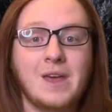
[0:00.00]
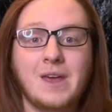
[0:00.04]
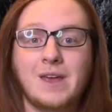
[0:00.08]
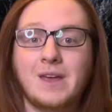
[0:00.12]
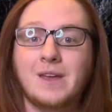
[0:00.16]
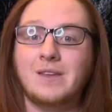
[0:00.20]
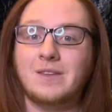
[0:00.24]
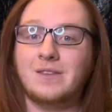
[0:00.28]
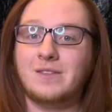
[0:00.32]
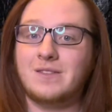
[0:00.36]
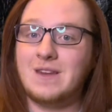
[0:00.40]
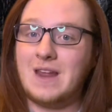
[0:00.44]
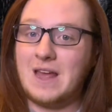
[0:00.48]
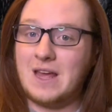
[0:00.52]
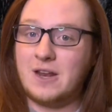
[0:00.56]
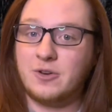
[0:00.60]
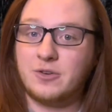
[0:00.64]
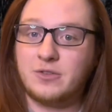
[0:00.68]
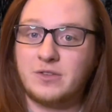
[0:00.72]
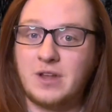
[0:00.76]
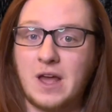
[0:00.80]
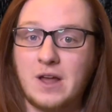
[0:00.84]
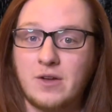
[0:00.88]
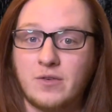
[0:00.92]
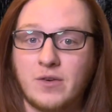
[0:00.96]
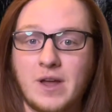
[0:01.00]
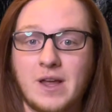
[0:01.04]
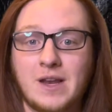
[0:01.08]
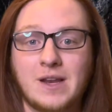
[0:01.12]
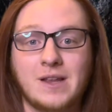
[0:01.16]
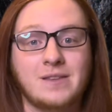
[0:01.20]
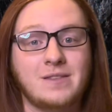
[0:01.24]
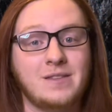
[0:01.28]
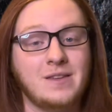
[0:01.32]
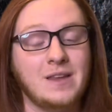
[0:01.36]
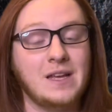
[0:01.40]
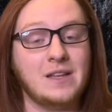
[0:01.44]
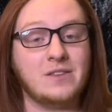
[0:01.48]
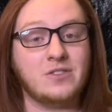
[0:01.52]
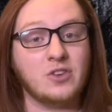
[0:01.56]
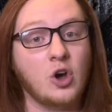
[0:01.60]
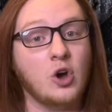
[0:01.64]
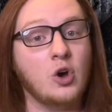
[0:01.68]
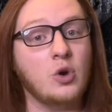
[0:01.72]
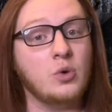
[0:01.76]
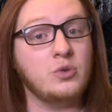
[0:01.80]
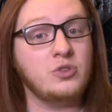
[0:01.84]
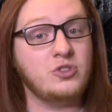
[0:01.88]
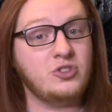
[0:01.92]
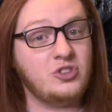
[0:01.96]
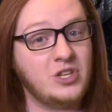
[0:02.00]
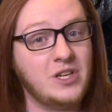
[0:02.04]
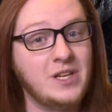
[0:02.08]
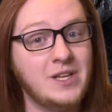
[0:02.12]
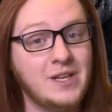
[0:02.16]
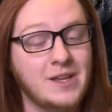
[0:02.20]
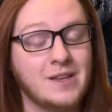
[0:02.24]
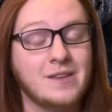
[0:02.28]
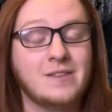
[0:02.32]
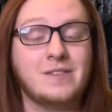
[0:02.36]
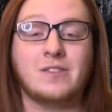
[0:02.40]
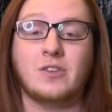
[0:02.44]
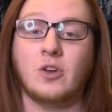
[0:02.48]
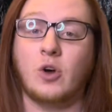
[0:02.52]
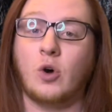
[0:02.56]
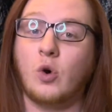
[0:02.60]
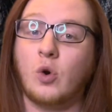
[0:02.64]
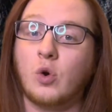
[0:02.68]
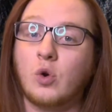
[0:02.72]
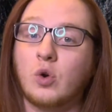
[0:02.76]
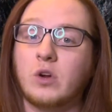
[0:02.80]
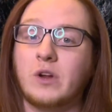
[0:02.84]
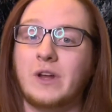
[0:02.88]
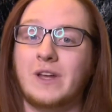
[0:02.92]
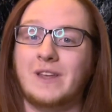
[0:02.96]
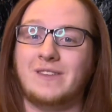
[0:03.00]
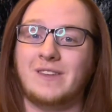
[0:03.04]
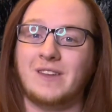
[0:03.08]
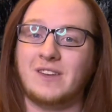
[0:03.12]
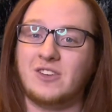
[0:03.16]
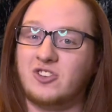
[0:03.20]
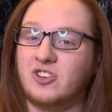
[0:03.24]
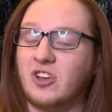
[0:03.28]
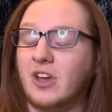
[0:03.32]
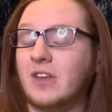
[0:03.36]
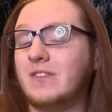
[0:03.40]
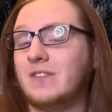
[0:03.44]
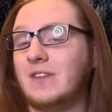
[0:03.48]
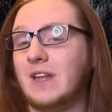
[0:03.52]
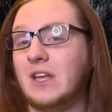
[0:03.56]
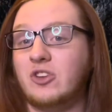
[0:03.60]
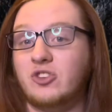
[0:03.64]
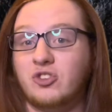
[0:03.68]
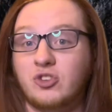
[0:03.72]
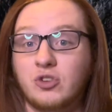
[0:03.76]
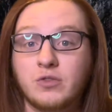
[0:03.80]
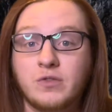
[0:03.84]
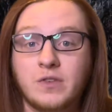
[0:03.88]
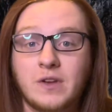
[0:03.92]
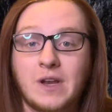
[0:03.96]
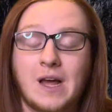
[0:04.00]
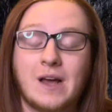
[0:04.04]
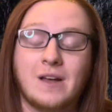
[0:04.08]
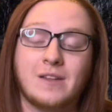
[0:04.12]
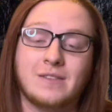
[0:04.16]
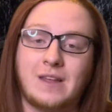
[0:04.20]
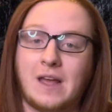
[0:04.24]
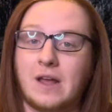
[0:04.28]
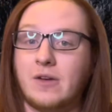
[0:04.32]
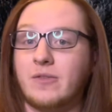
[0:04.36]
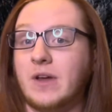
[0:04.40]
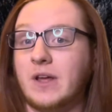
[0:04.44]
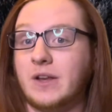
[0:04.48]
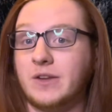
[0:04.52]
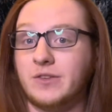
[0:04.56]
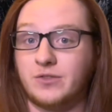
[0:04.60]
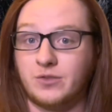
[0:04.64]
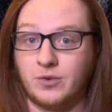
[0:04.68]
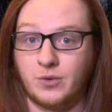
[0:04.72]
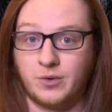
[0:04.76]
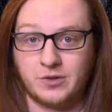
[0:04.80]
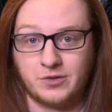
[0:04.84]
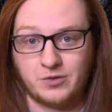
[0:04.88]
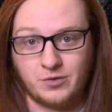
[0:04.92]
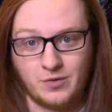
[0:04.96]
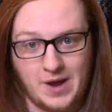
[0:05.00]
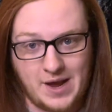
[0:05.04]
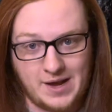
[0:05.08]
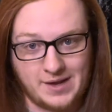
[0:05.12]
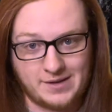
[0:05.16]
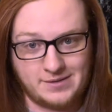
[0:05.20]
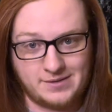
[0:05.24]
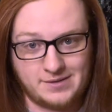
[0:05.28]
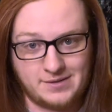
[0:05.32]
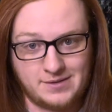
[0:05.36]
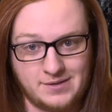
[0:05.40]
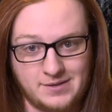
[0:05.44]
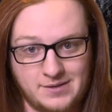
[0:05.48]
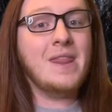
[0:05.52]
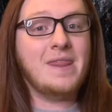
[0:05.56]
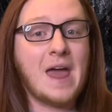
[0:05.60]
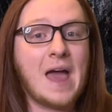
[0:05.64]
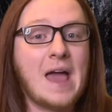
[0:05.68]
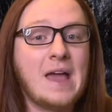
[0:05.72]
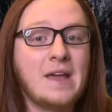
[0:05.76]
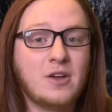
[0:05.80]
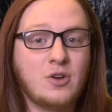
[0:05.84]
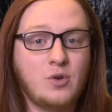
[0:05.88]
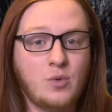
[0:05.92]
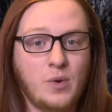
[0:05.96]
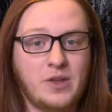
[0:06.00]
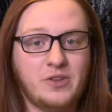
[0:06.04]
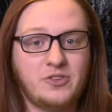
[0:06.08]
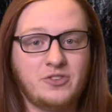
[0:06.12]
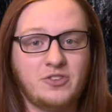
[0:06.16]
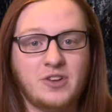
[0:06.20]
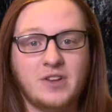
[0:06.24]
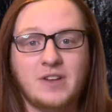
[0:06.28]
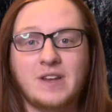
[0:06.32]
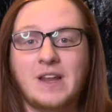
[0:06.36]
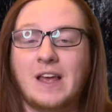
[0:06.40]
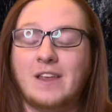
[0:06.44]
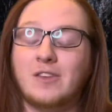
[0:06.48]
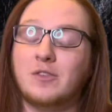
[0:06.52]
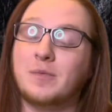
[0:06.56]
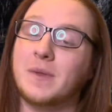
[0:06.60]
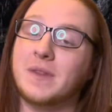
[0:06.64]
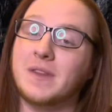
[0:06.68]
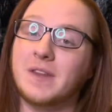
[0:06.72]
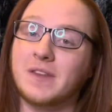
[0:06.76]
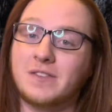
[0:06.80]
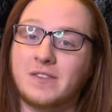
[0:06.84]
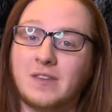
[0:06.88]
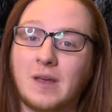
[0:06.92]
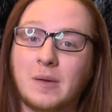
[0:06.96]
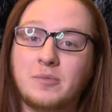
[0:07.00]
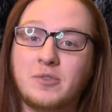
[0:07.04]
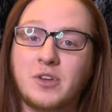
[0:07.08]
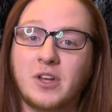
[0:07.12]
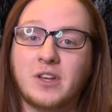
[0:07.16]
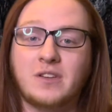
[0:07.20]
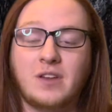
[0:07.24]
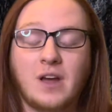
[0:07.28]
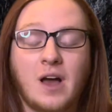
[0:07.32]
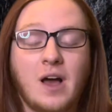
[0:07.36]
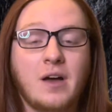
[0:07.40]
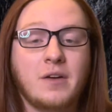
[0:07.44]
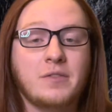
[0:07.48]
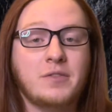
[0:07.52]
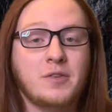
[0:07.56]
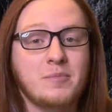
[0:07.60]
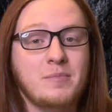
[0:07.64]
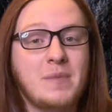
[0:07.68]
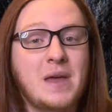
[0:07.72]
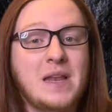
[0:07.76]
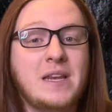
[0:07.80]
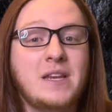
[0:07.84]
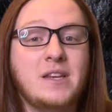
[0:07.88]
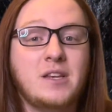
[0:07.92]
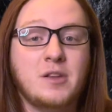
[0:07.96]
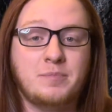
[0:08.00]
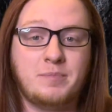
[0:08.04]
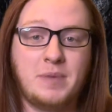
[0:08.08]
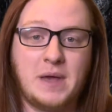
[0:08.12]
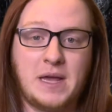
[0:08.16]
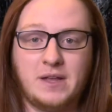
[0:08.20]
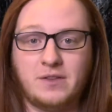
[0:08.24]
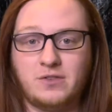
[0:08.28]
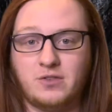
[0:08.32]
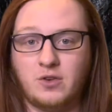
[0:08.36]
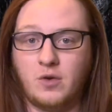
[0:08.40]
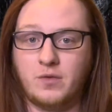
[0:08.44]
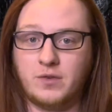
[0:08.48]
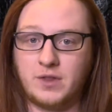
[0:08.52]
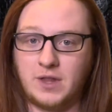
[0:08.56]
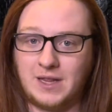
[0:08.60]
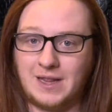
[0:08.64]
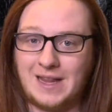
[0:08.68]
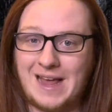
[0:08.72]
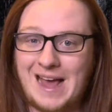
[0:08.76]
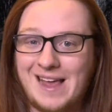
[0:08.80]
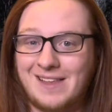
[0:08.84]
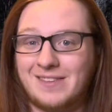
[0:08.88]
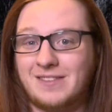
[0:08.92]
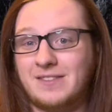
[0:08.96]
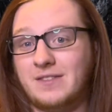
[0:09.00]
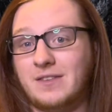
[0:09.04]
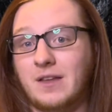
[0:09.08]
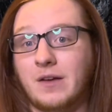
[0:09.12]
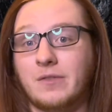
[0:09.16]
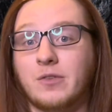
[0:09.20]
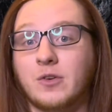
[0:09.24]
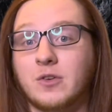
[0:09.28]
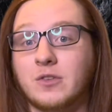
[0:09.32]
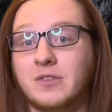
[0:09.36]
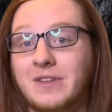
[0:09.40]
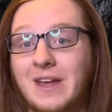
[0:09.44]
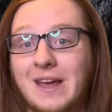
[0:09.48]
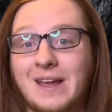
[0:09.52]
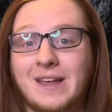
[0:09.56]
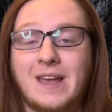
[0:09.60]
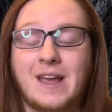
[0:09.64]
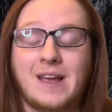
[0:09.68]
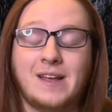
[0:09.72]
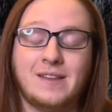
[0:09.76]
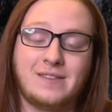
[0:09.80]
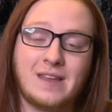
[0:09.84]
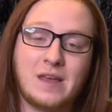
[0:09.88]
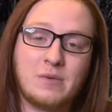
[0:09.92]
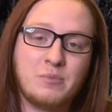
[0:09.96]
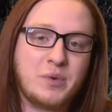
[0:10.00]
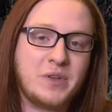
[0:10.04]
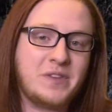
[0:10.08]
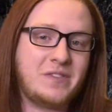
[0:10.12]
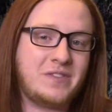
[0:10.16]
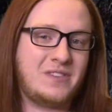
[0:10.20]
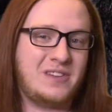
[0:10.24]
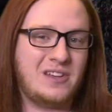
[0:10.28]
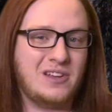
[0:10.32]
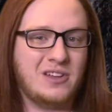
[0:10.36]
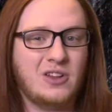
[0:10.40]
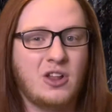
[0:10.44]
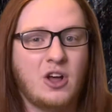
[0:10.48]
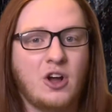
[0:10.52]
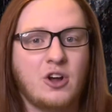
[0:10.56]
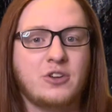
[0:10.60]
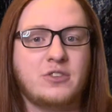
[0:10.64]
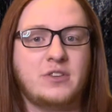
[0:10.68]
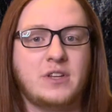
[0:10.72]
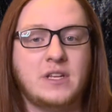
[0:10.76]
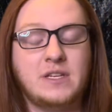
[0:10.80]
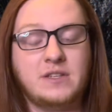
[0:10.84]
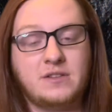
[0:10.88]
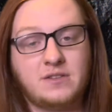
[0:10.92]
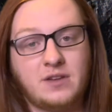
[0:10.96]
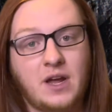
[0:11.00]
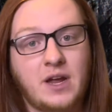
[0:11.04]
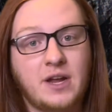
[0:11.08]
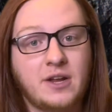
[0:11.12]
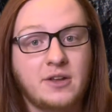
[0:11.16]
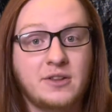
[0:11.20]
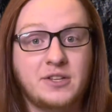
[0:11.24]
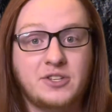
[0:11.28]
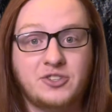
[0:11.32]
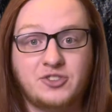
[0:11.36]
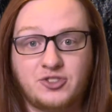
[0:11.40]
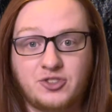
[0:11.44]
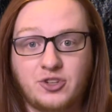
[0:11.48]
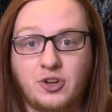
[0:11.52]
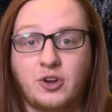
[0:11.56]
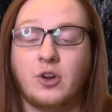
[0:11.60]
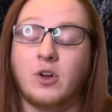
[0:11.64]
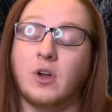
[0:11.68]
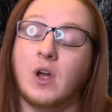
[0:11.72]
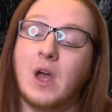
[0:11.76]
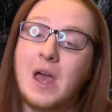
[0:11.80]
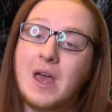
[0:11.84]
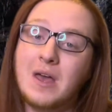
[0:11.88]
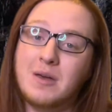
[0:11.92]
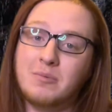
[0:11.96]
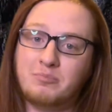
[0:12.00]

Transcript: Is Nanotyrannus its own genus, or is it just a juvenile Tyrannosaurus rex? That question has been the subject of many debates over the last several decades, and we still aren't entirely sure.